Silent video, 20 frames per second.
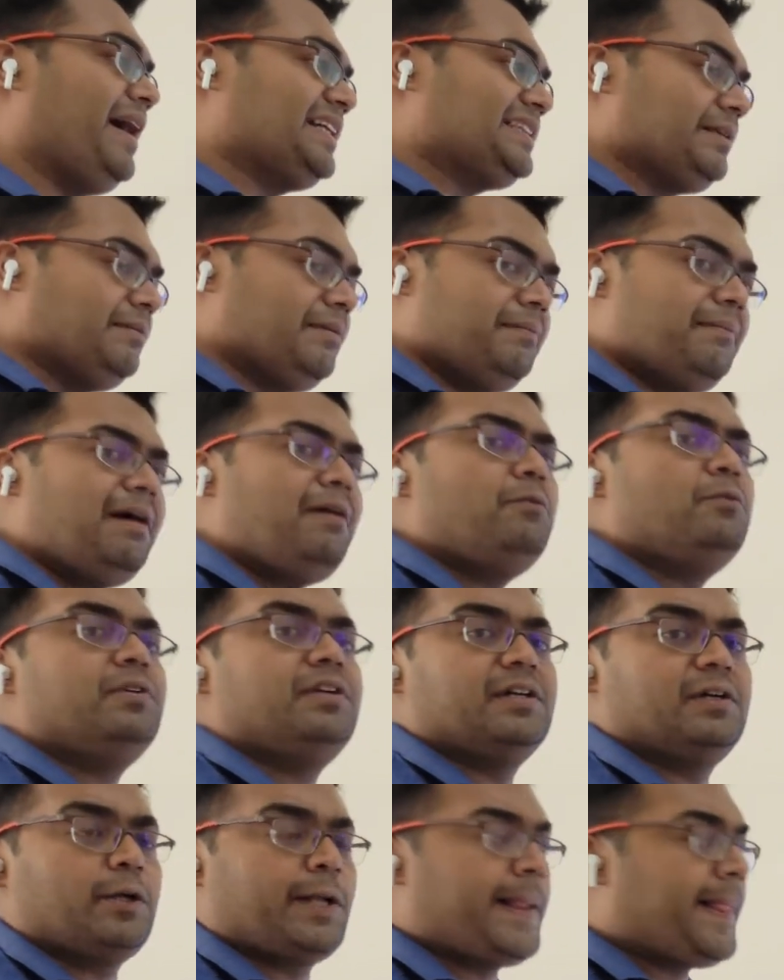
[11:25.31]
maximum
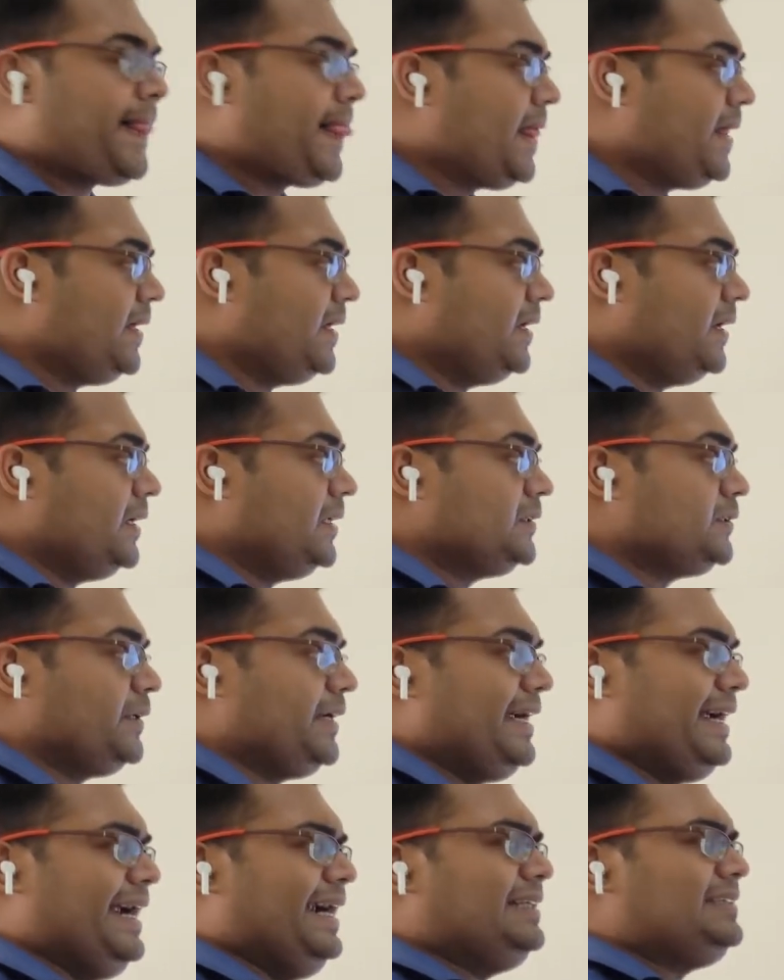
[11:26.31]
amount.
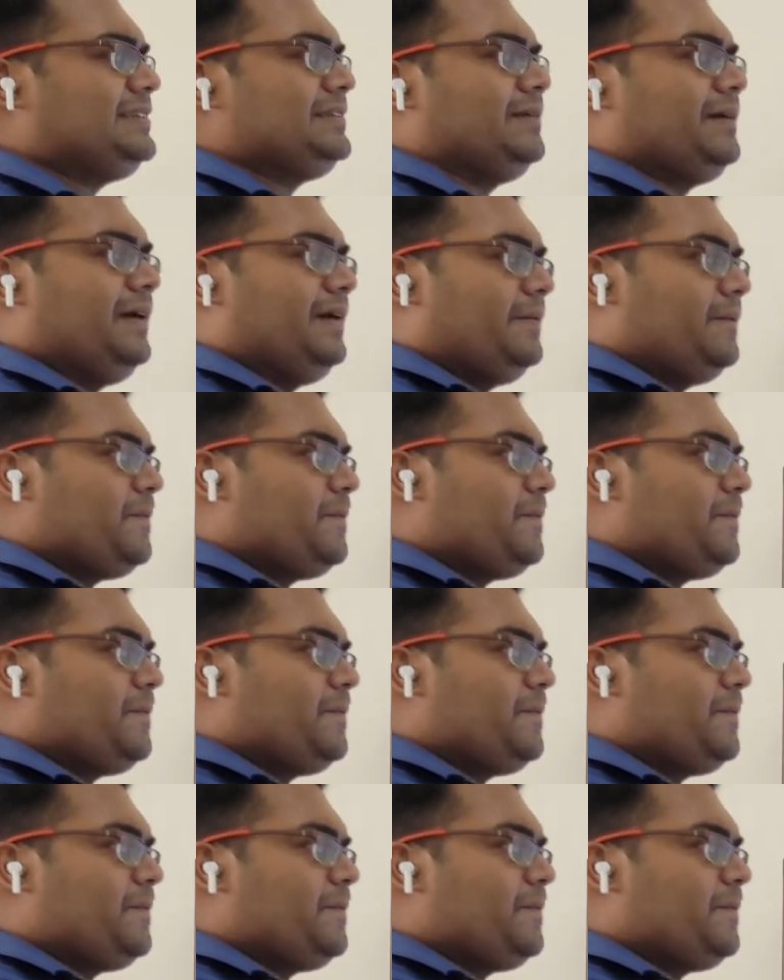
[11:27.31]
Its